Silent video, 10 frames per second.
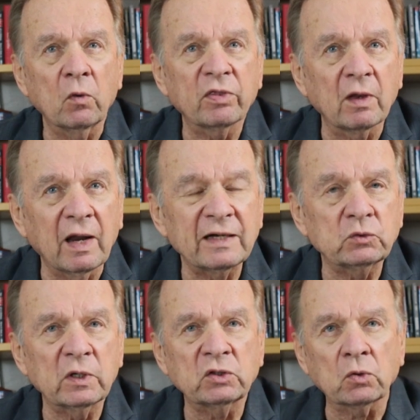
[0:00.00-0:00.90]
with
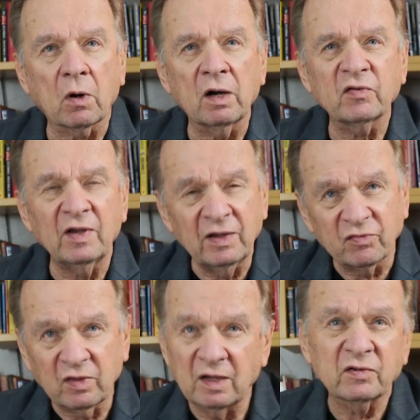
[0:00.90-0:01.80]
electric trucks?
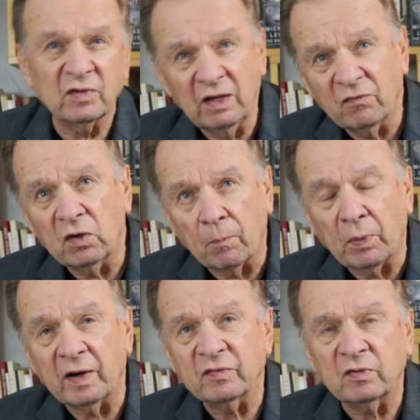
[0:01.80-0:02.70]
Is this even a
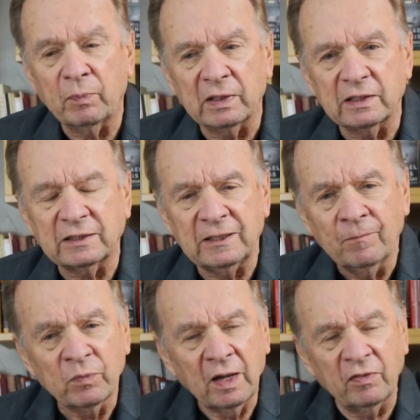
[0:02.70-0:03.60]
possibility?
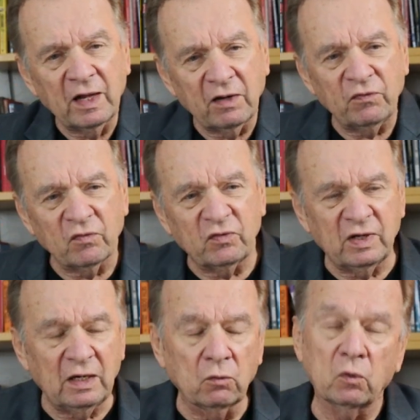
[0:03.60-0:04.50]
And then if you've
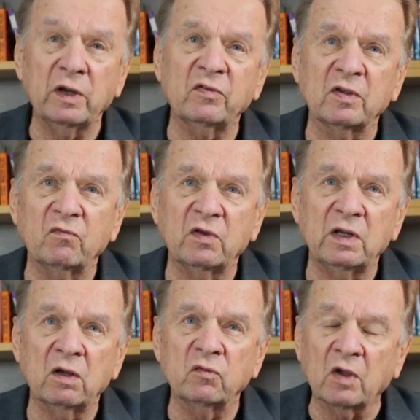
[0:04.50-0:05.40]
seen recent
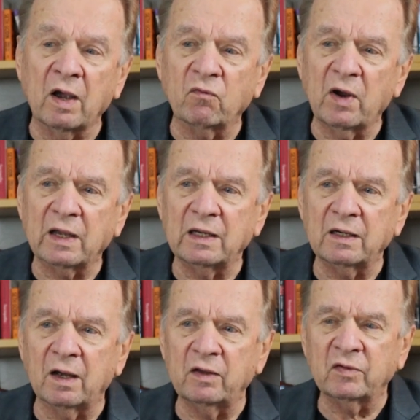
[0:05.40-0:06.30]
videos, I've
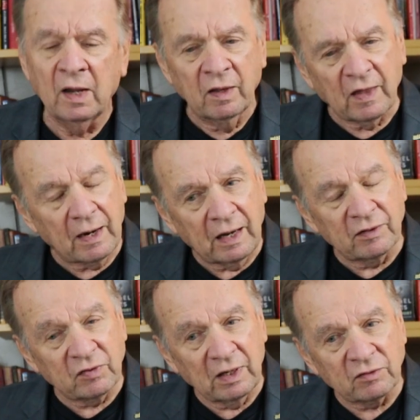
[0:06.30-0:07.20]
recognized that
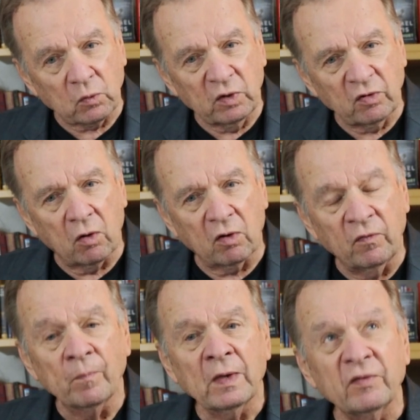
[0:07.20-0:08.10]
as, as a result
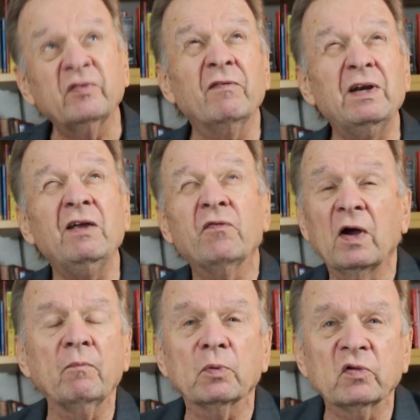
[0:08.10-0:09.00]
of
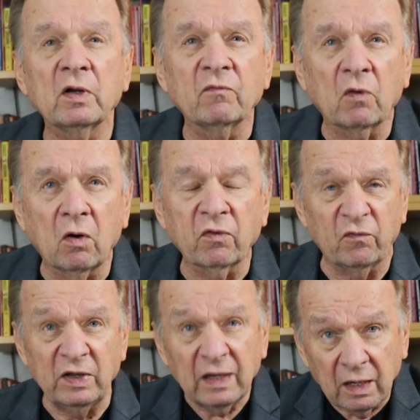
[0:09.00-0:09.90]
seventy-five percent of all the
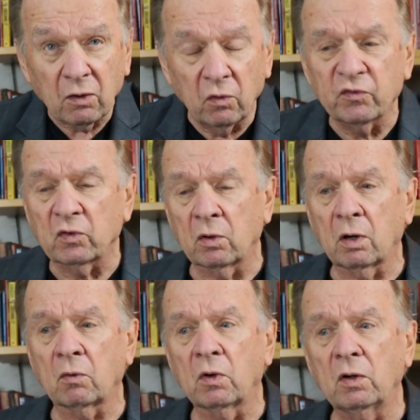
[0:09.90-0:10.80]
vehicles on
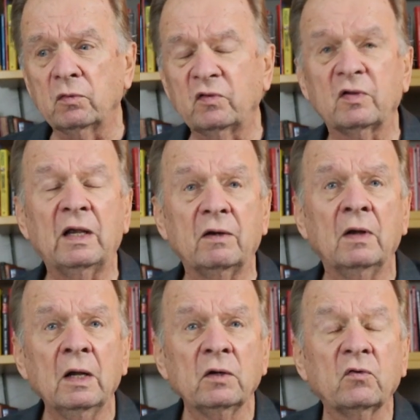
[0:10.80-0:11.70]
our roads
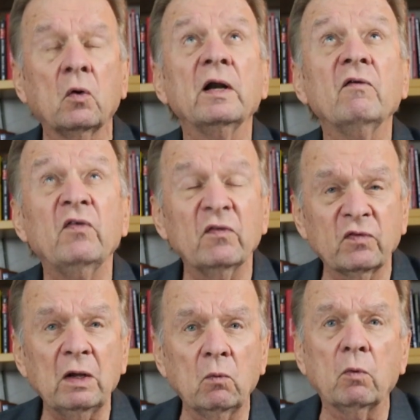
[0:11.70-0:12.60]
in twenty
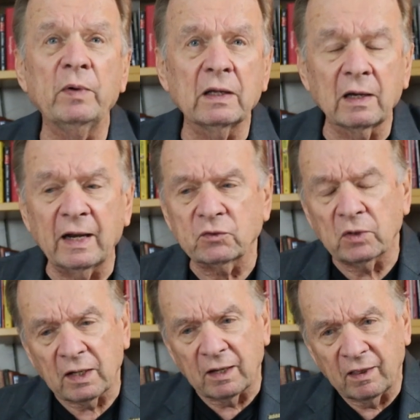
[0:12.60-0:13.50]
fifty will be
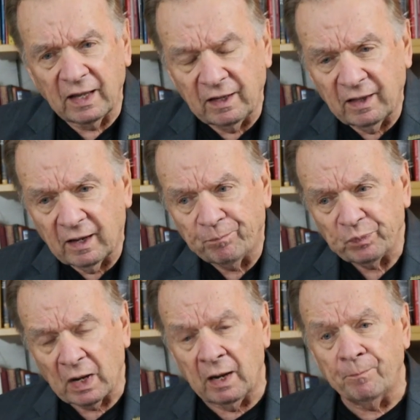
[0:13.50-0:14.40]
electric, and then that
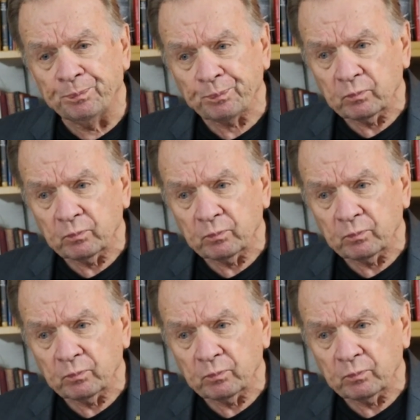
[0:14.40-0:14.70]
I'm